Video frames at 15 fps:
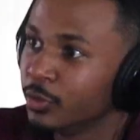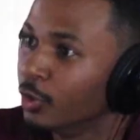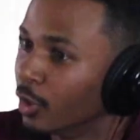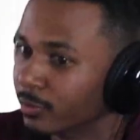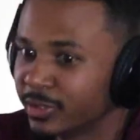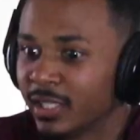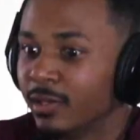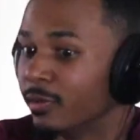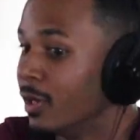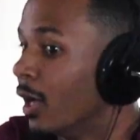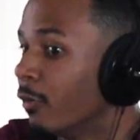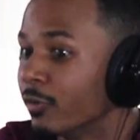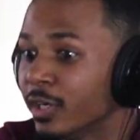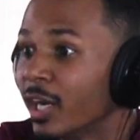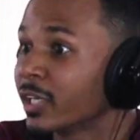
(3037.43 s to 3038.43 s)
You know what I'm saying?
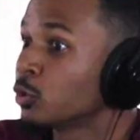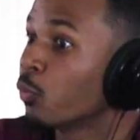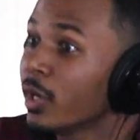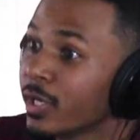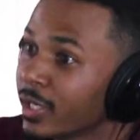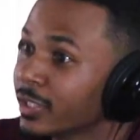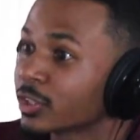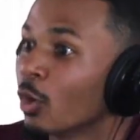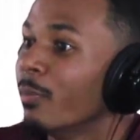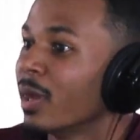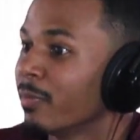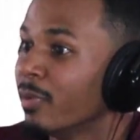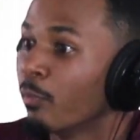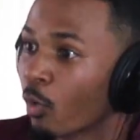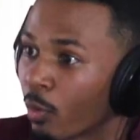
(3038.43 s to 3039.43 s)
Now over the next week, it's gonna
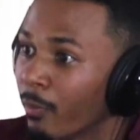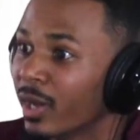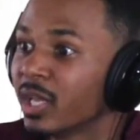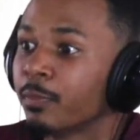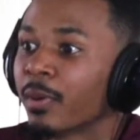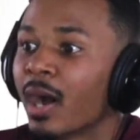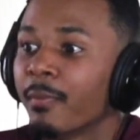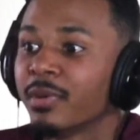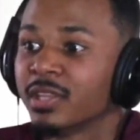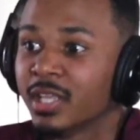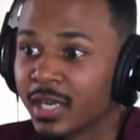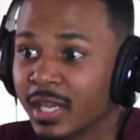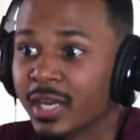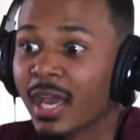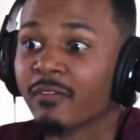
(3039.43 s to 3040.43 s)
make me more money probably
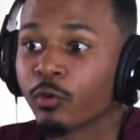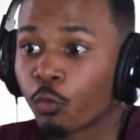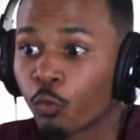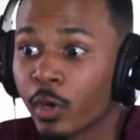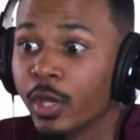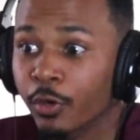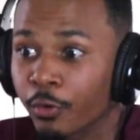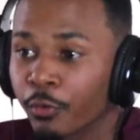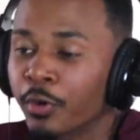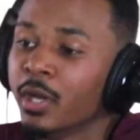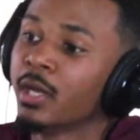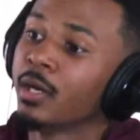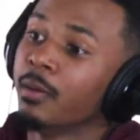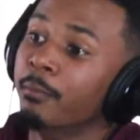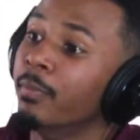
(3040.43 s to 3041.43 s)
than it ever will.
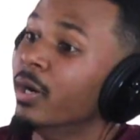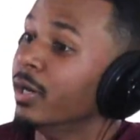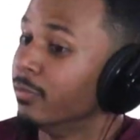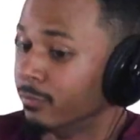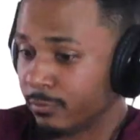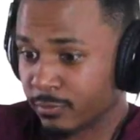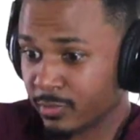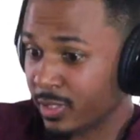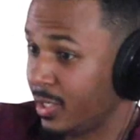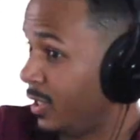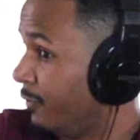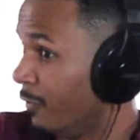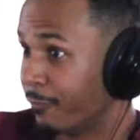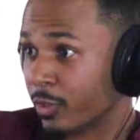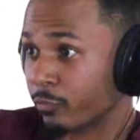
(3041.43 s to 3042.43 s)
Yeah. But
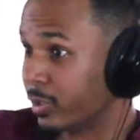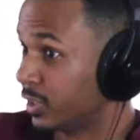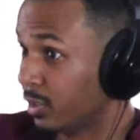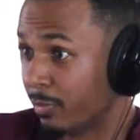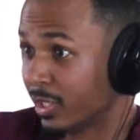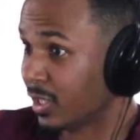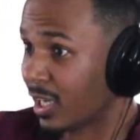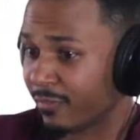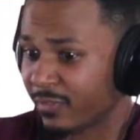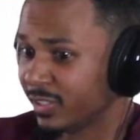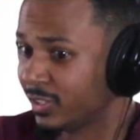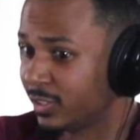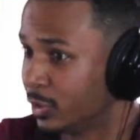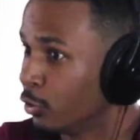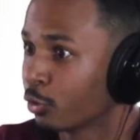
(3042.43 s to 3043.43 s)
even for the rest of my life,
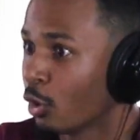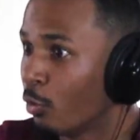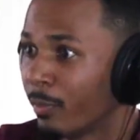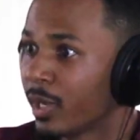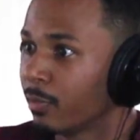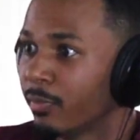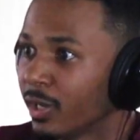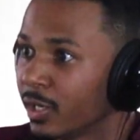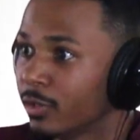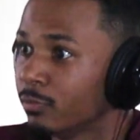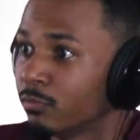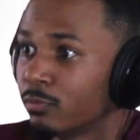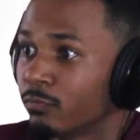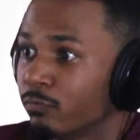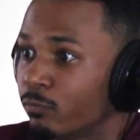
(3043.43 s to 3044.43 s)
it's still gonna make money
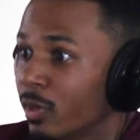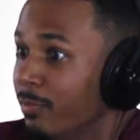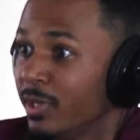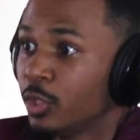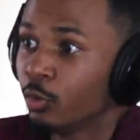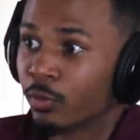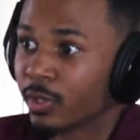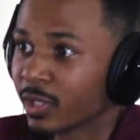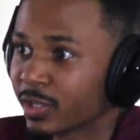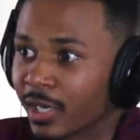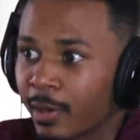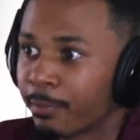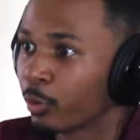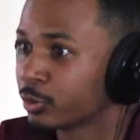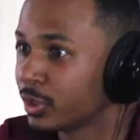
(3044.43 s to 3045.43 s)
with me doing nothing.
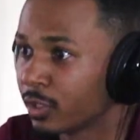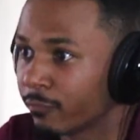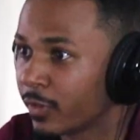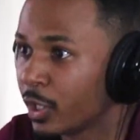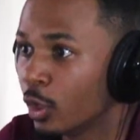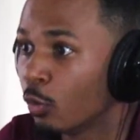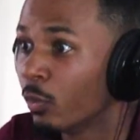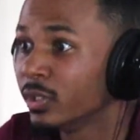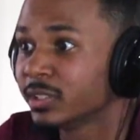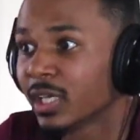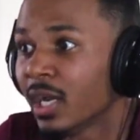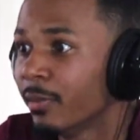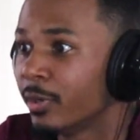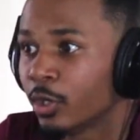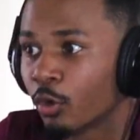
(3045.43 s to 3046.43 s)
I posted the video one
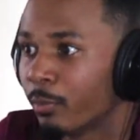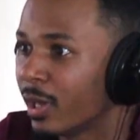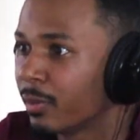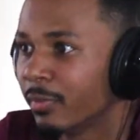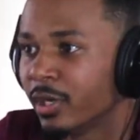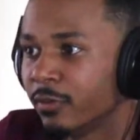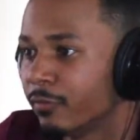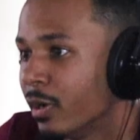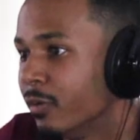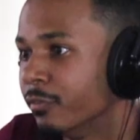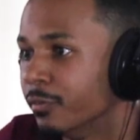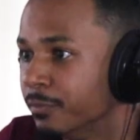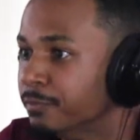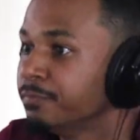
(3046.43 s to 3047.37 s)
time and it'll make money forever.